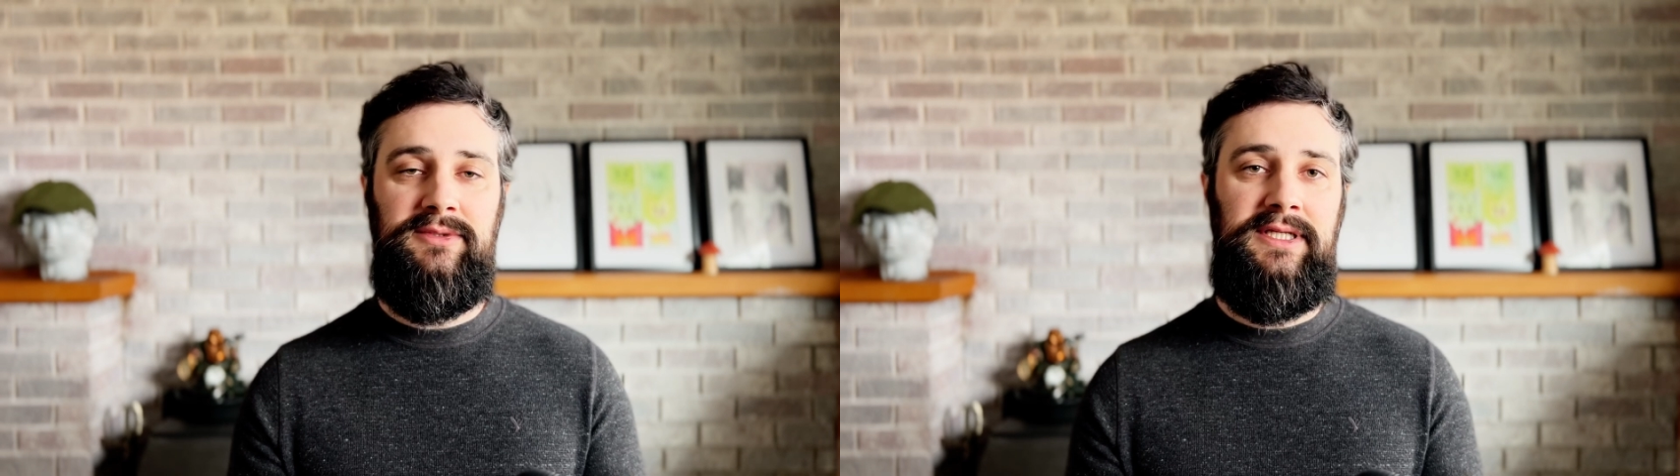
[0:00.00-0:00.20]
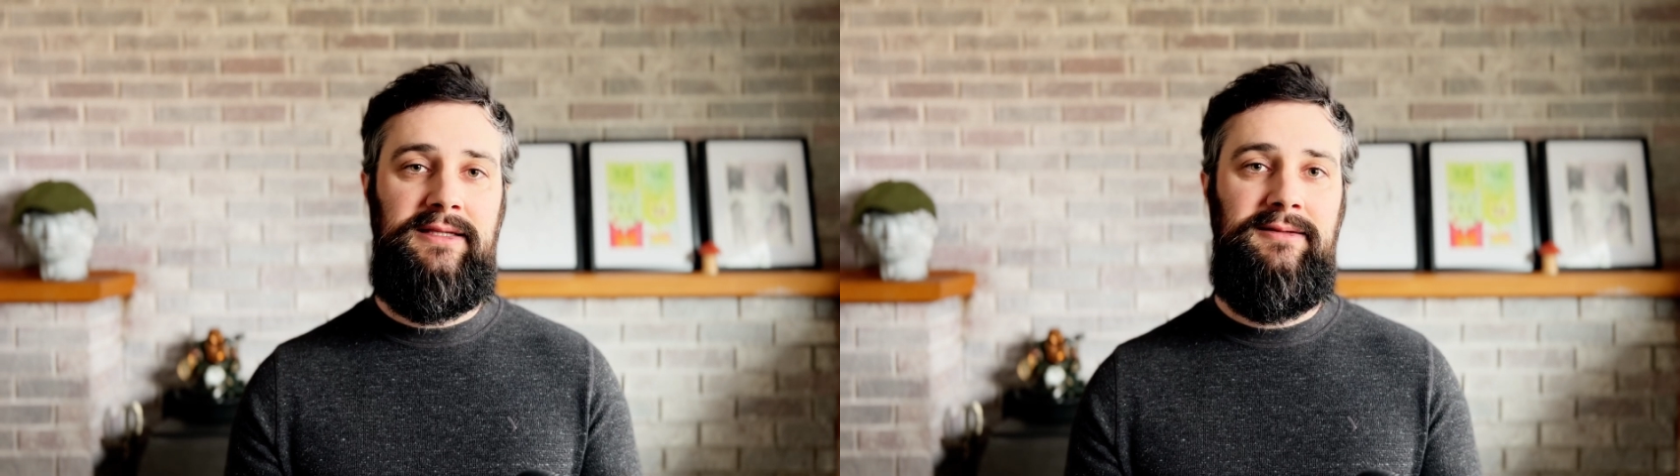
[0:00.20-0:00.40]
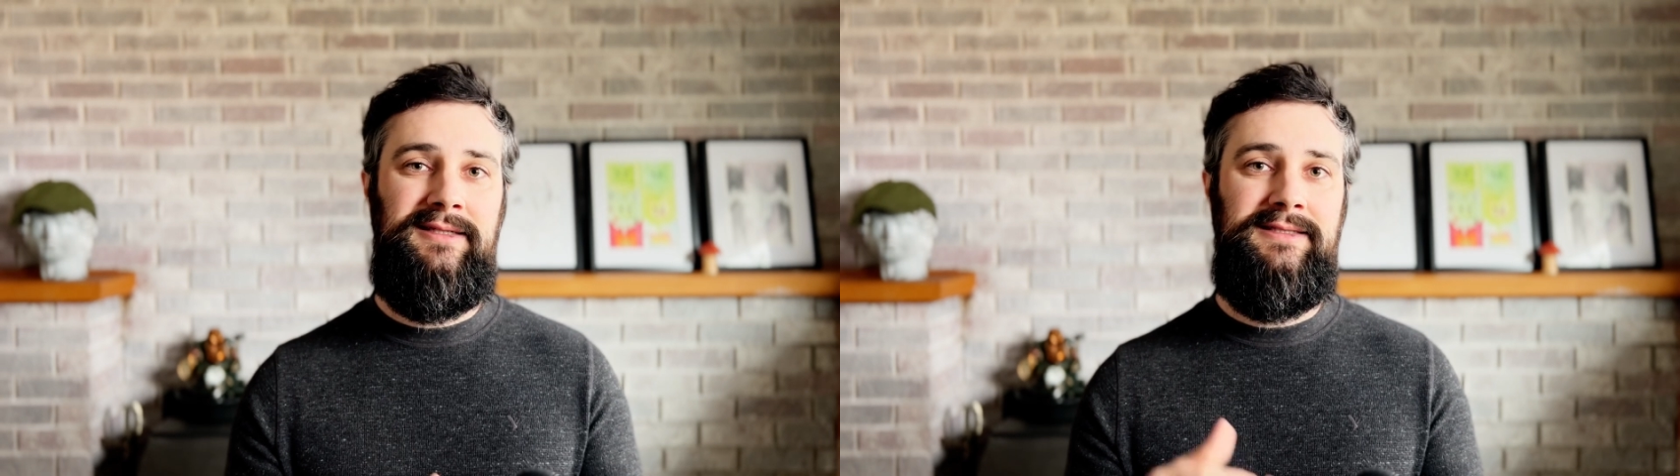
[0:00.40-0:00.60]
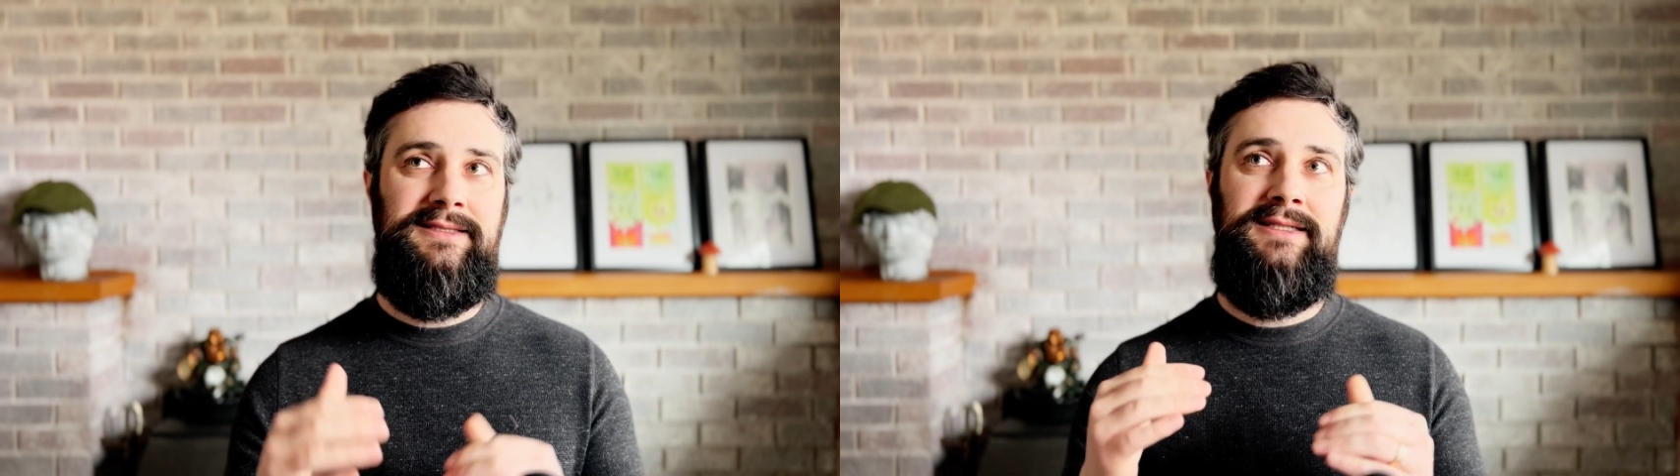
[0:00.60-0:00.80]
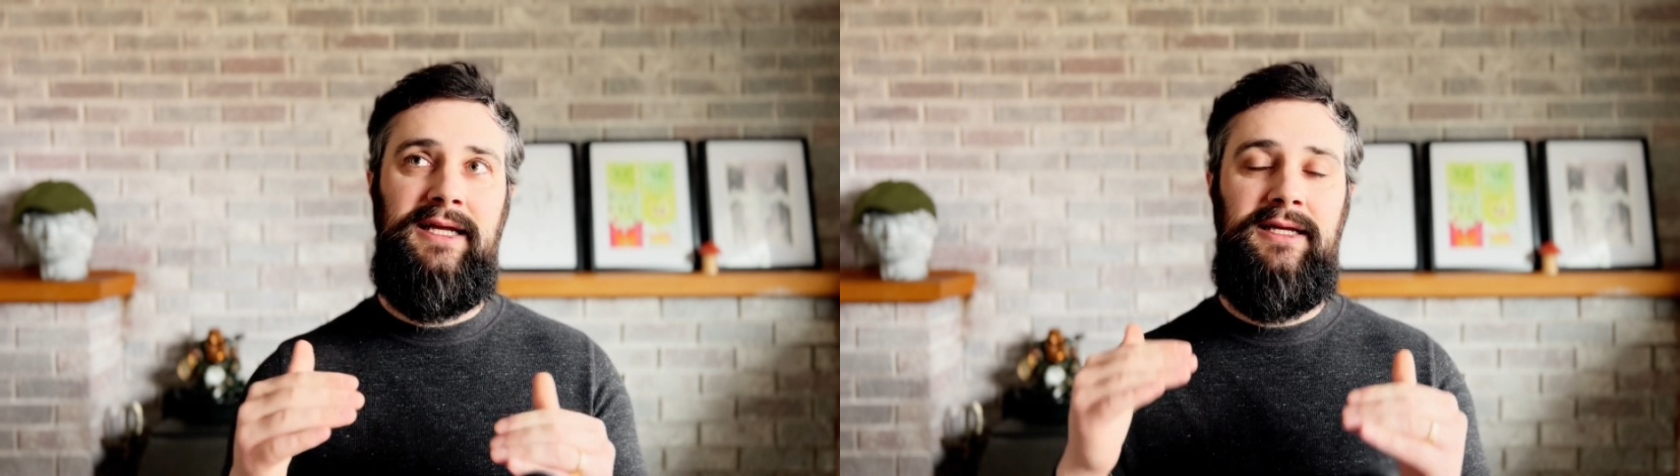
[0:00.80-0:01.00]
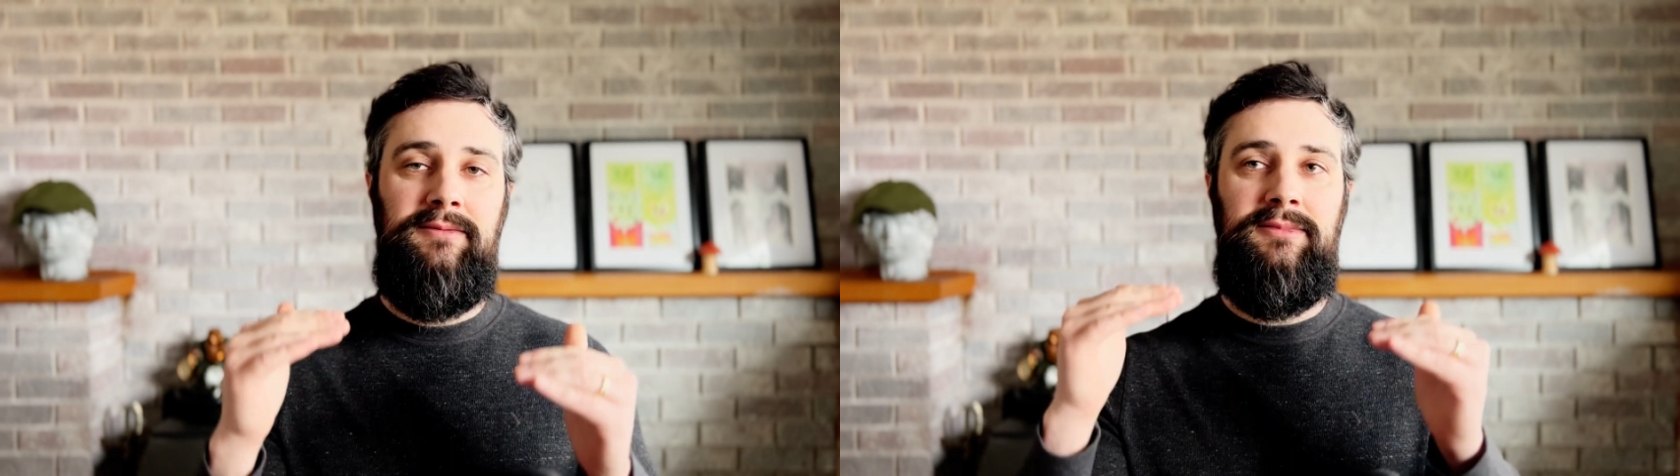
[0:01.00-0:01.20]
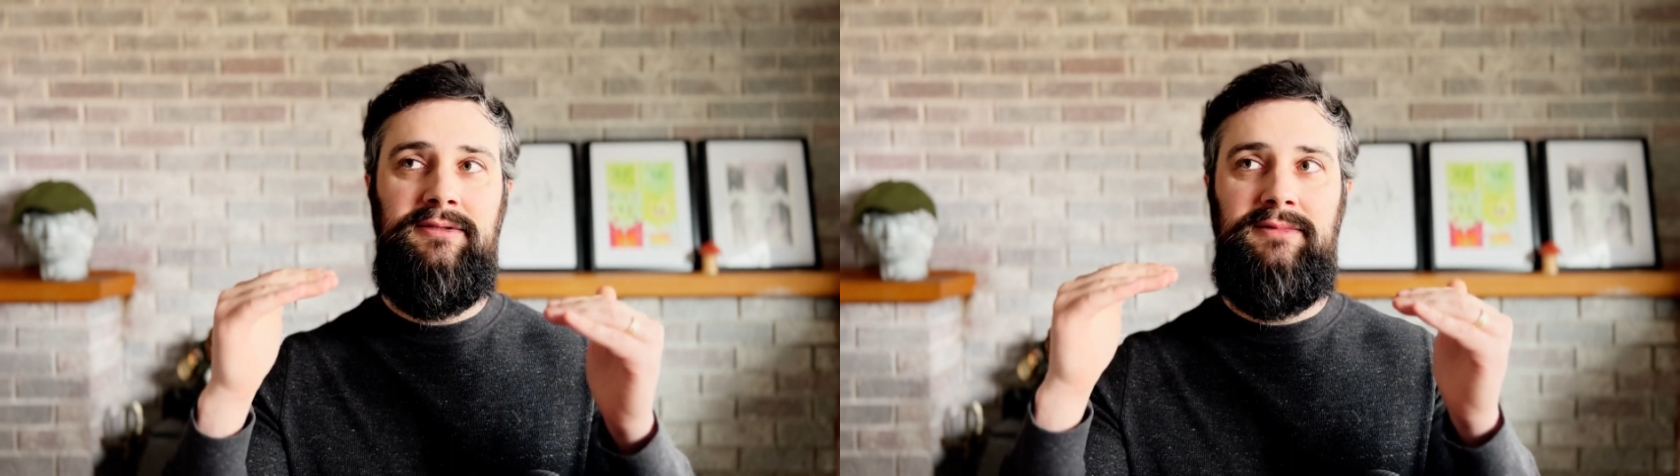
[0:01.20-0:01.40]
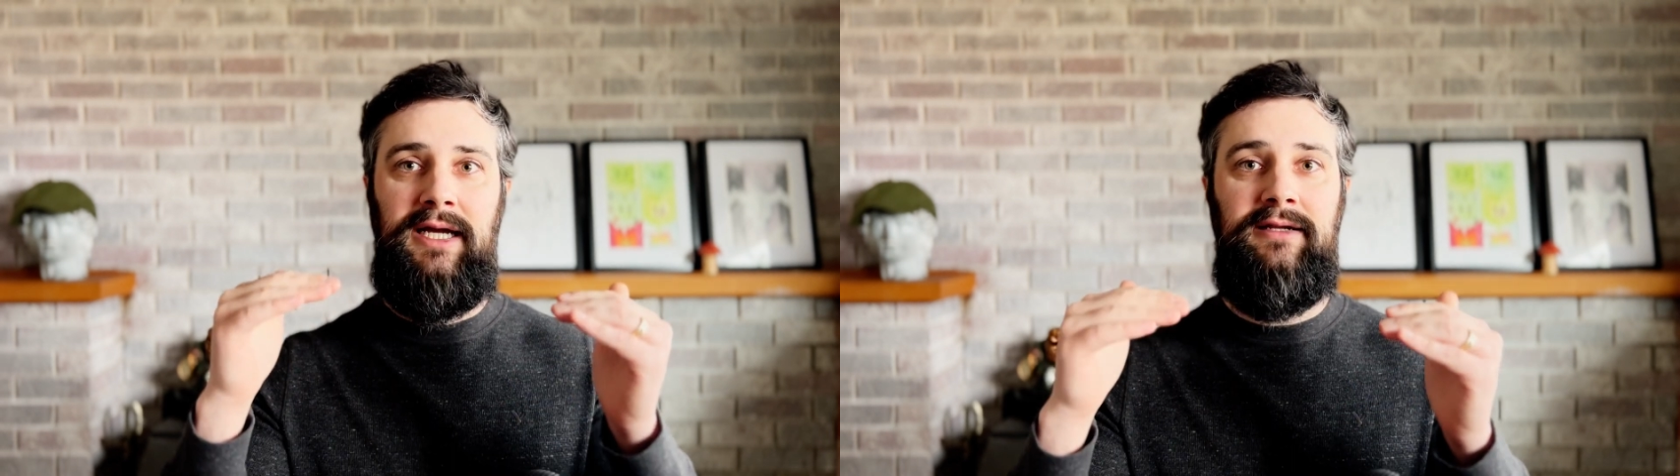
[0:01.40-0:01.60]
at the same
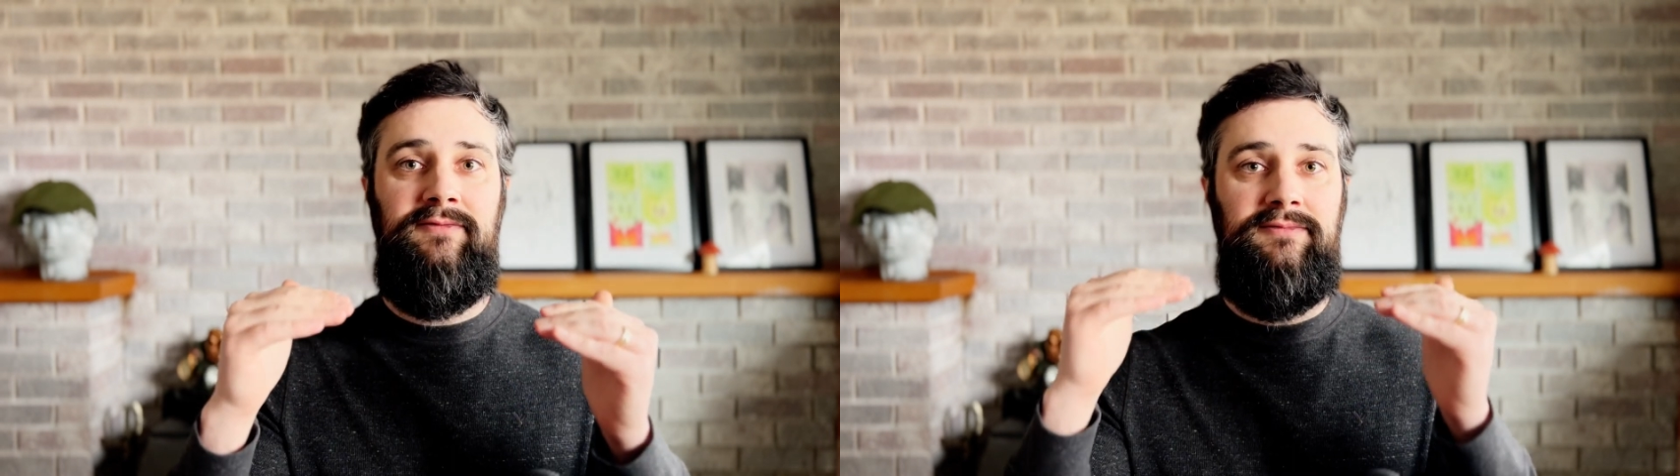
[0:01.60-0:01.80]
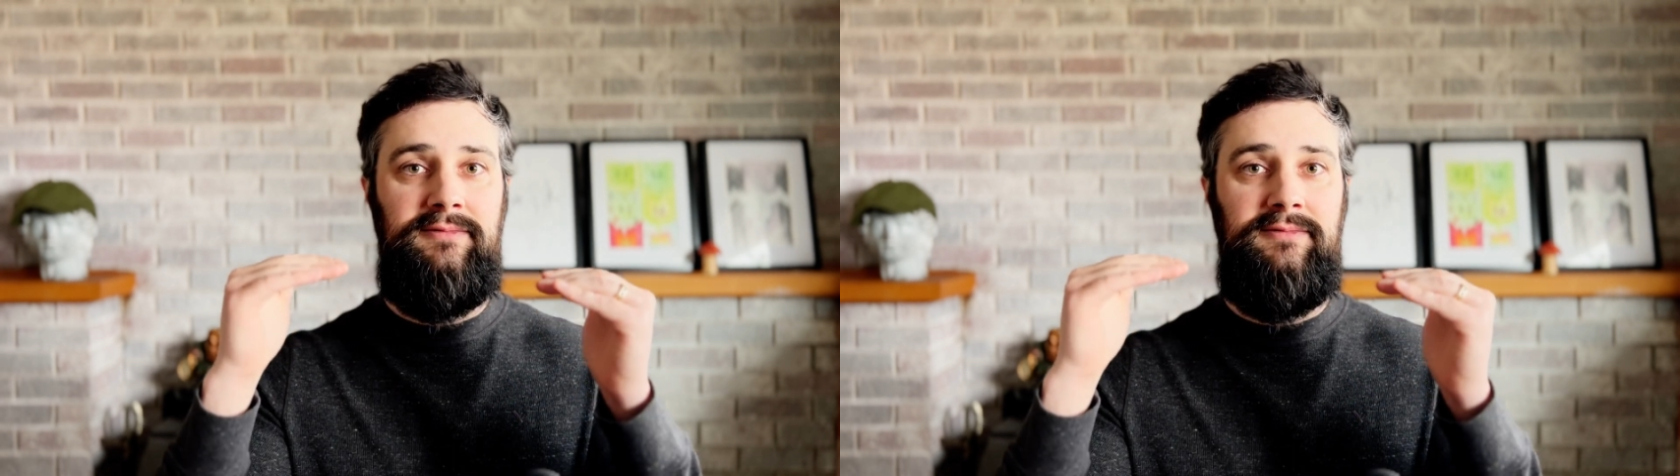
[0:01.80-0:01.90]
kind of